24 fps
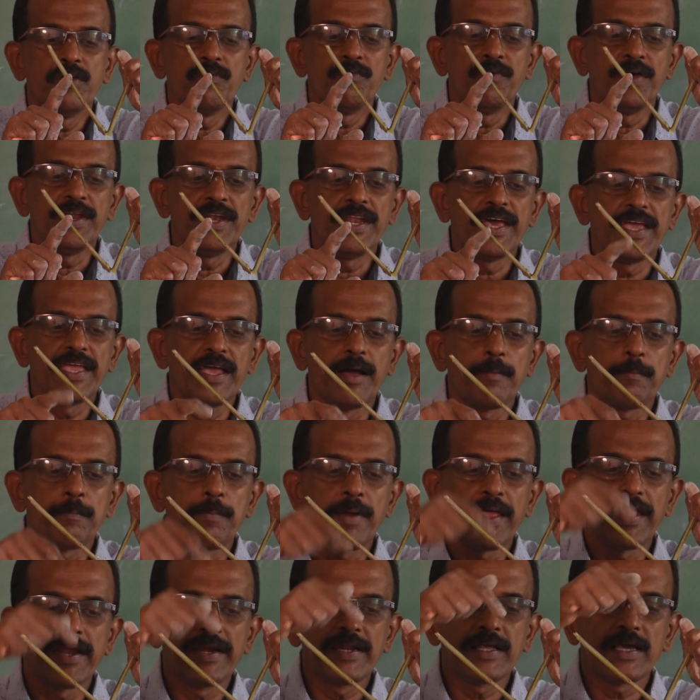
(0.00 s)
When I
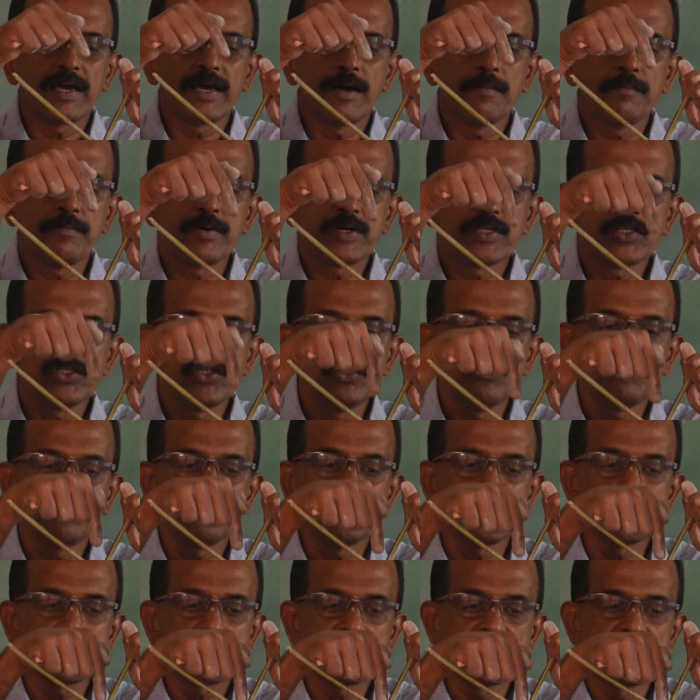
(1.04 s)
applied compressive
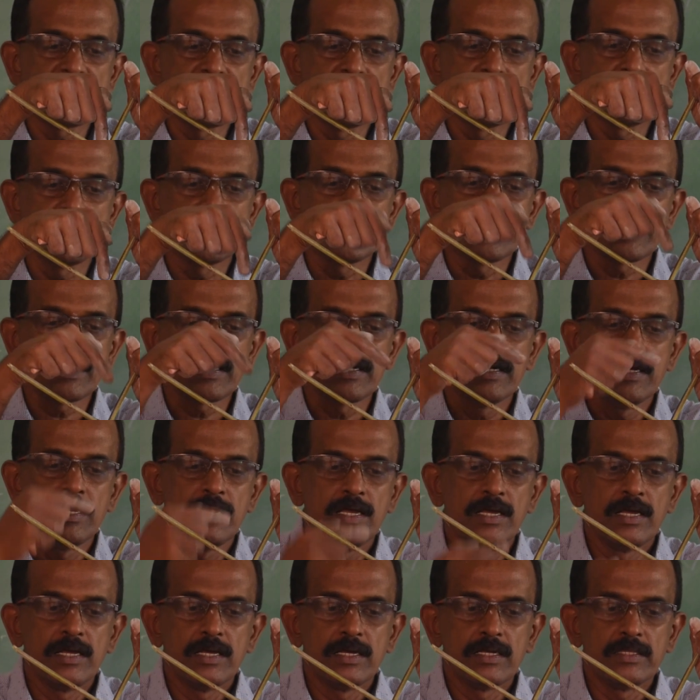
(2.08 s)
force here,
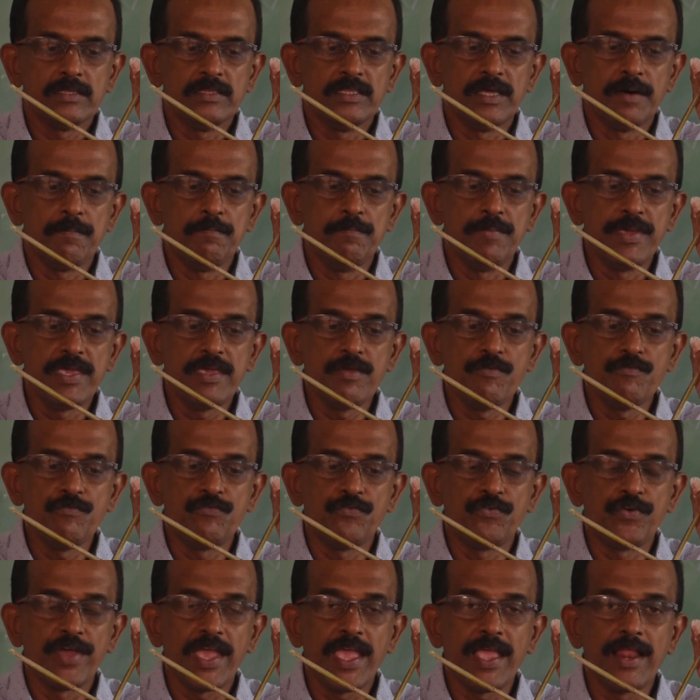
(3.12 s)
the beam
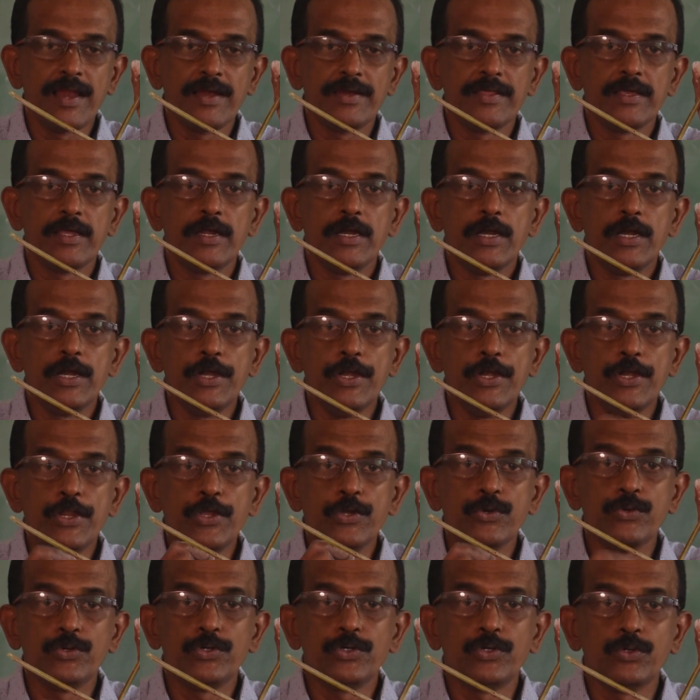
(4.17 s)
failed
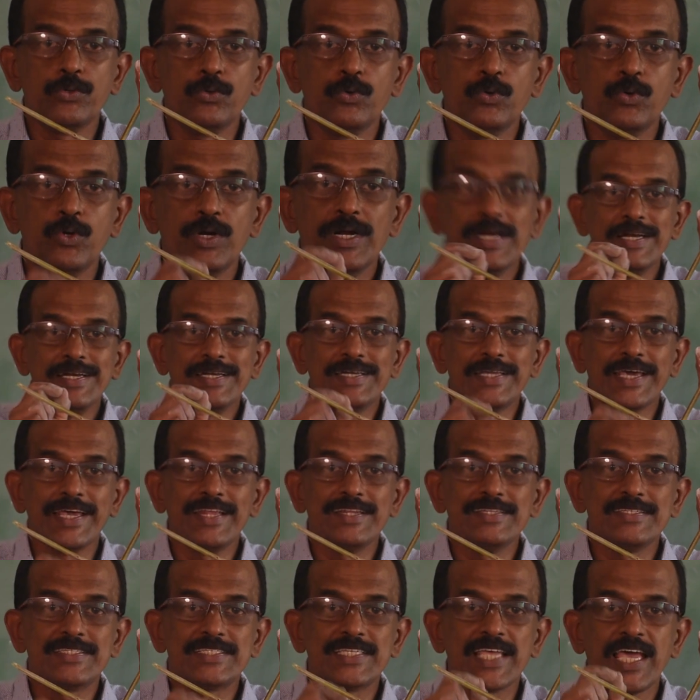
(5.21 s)
due to
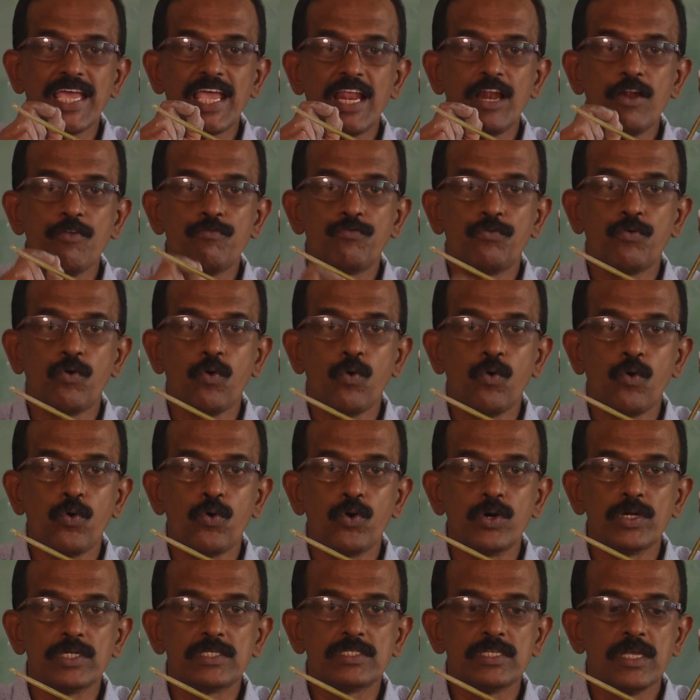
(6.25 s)
tensile
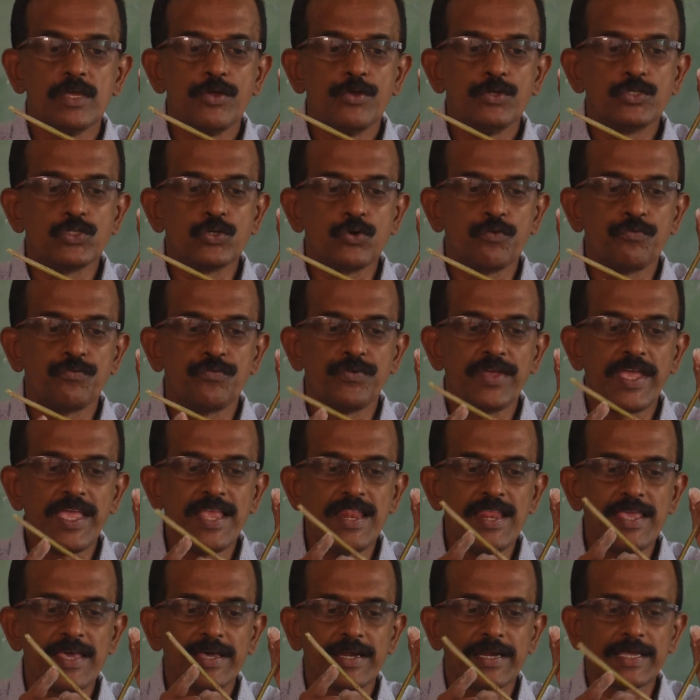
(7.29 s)
force. So,
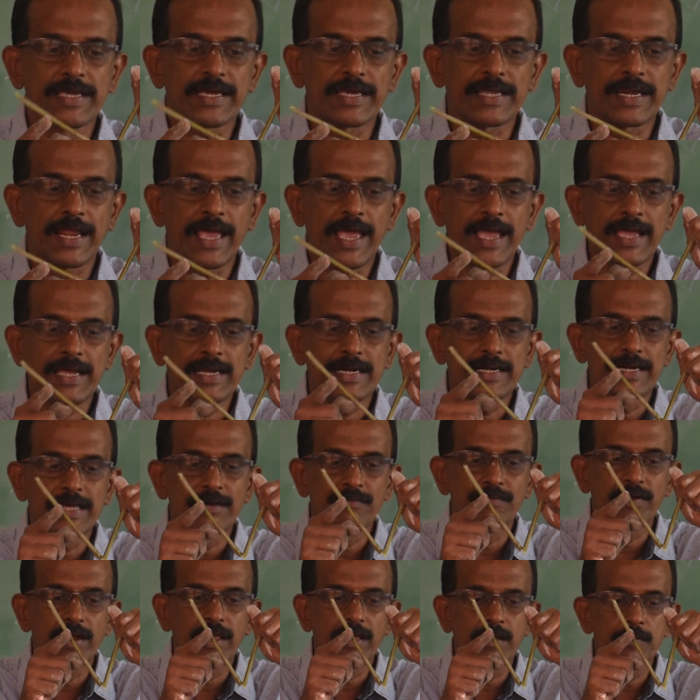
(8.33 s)
failure, crack
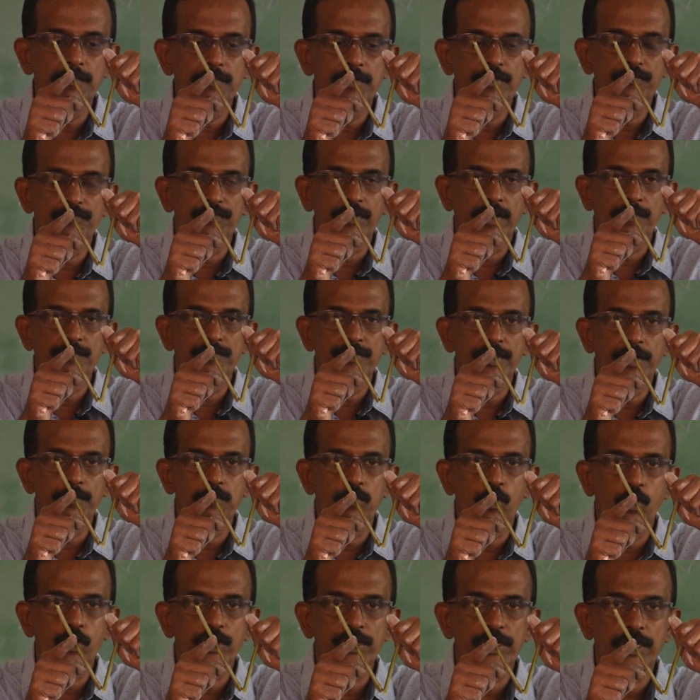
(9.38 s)
developed from the
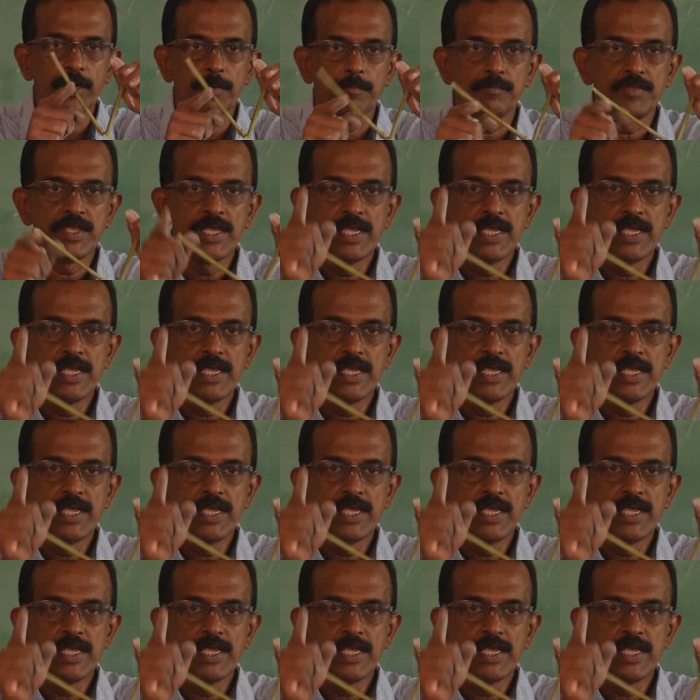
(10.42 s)
bottom.